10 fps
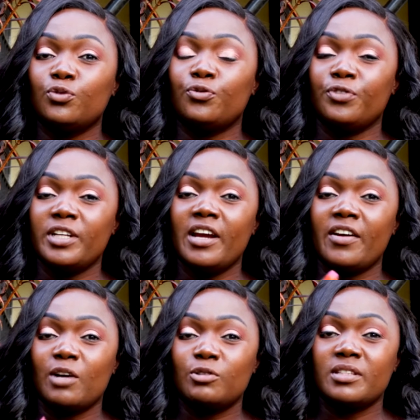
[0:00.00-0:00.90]
to
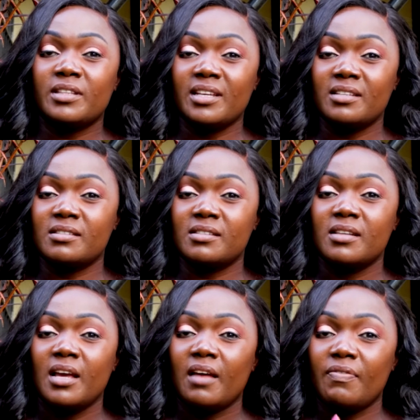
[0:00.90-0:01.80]
figure out
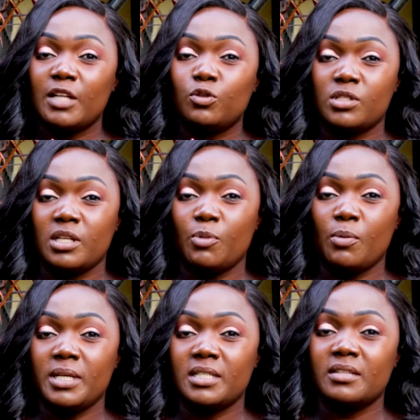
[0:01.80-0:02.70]
things. That was the
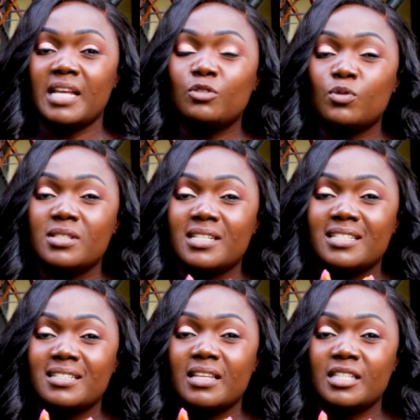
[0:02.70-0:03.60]
moment. That was the
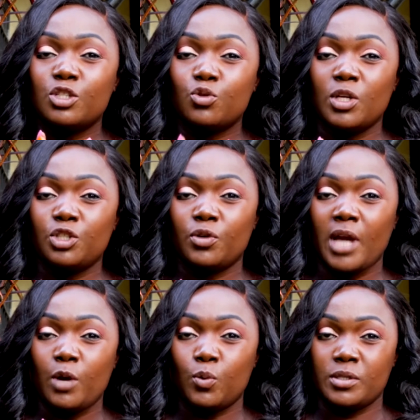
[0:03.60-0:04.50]

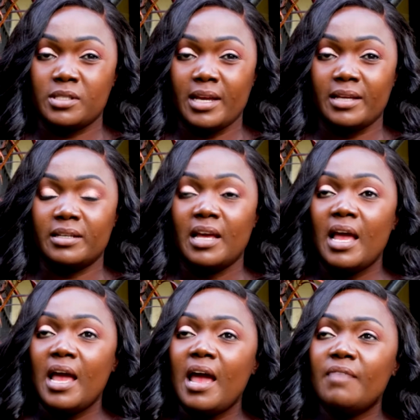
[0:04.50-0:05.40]
situation I was in.
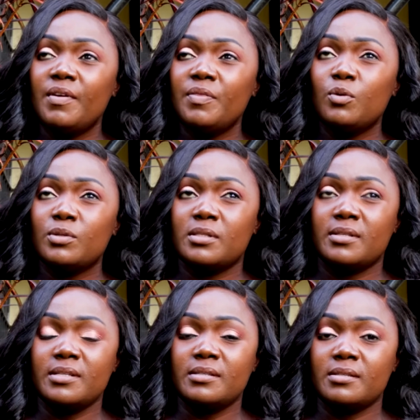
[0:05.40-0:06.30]
And then there was
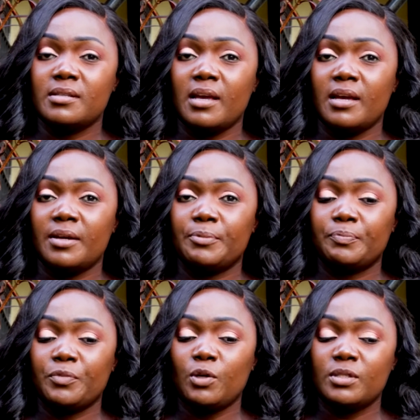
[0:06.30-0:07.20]
this
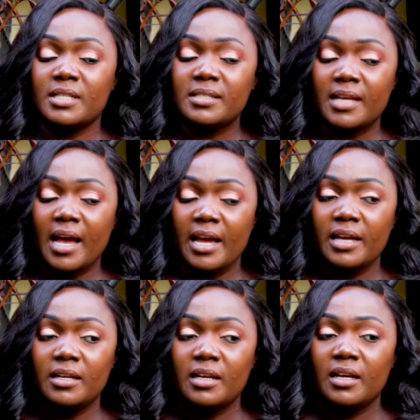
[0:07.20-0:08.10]

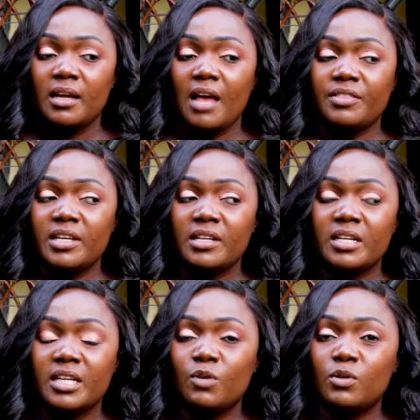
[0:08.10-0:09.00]
guy. I think
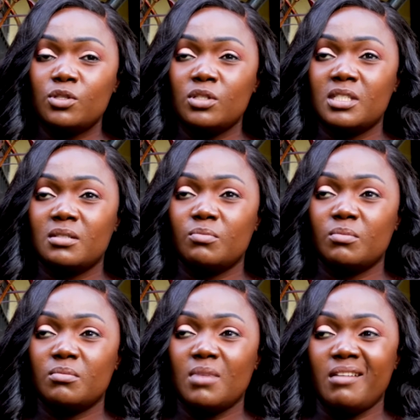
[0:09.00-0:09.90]
he was not
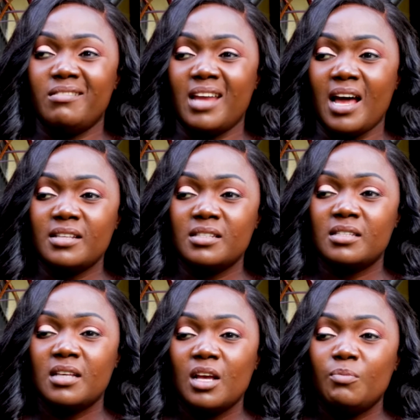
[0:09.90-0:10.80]
a
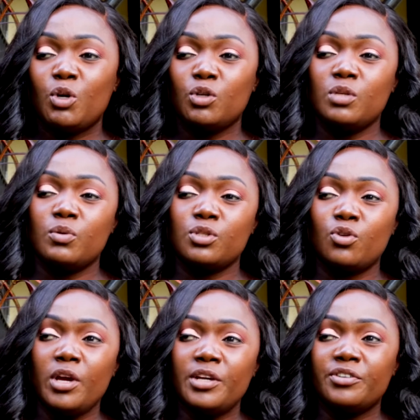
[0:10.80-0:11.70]
nurse, because he was
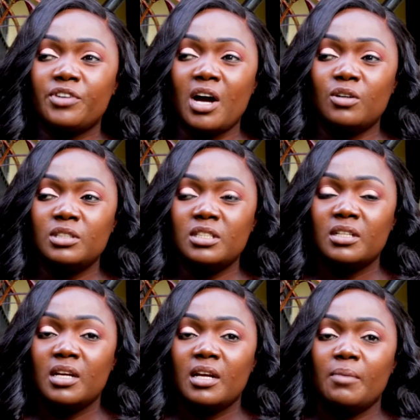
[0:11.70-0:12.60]
going around
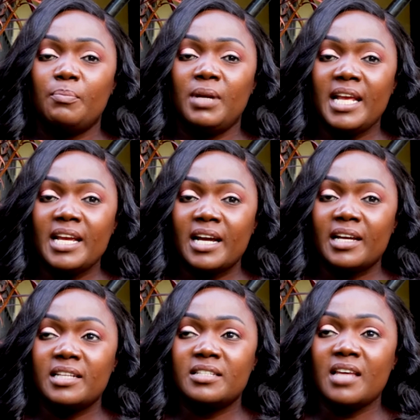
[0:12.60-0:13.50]
playing a
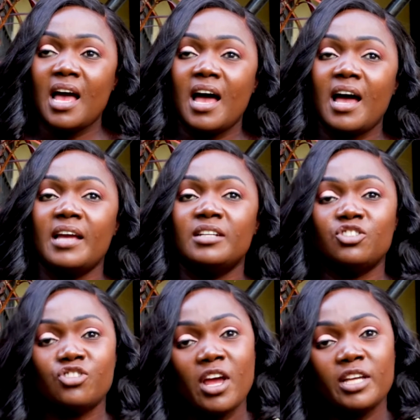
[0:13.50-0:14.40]
guitar
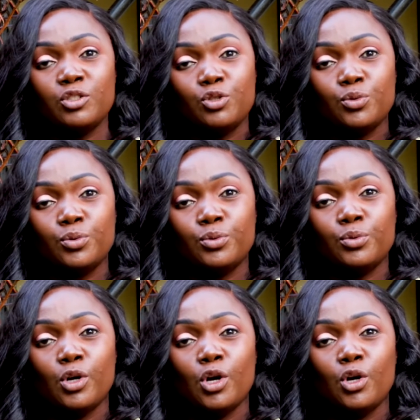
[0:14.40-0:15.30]
and trying to